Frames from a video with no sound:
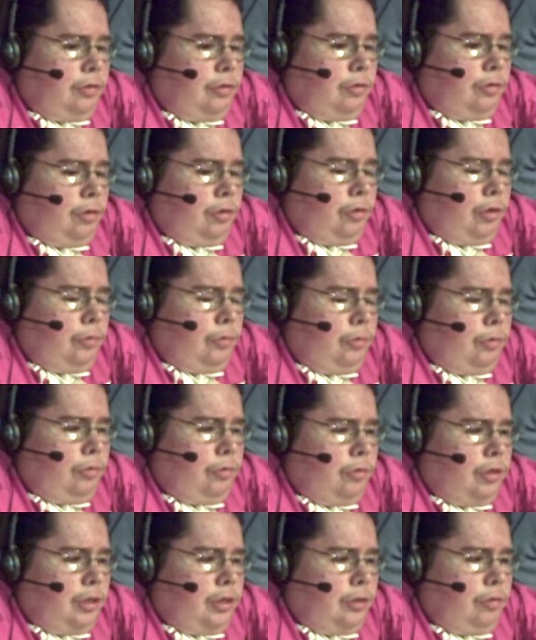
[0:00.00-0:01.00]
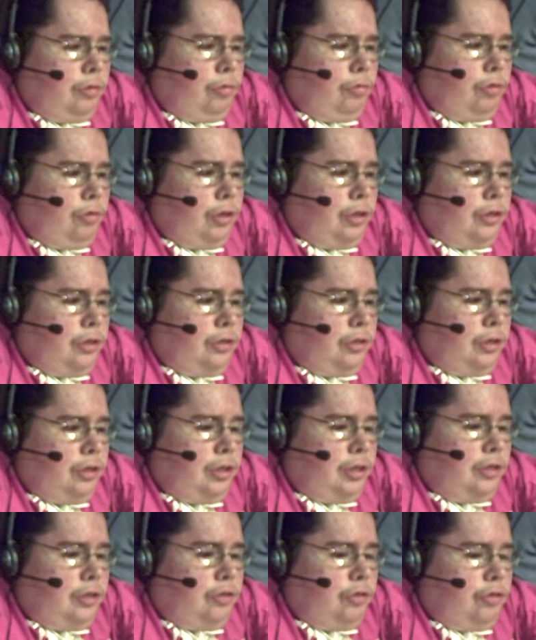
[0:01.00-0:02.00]
Cody Rhodes, and Goldust
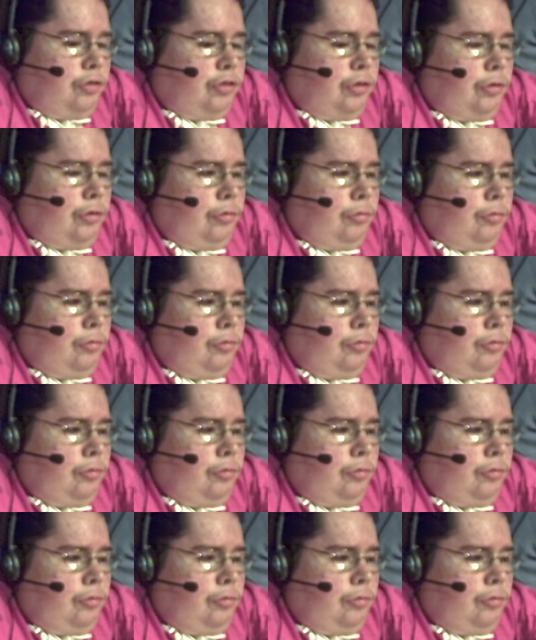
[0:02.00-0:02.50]
against the Shield.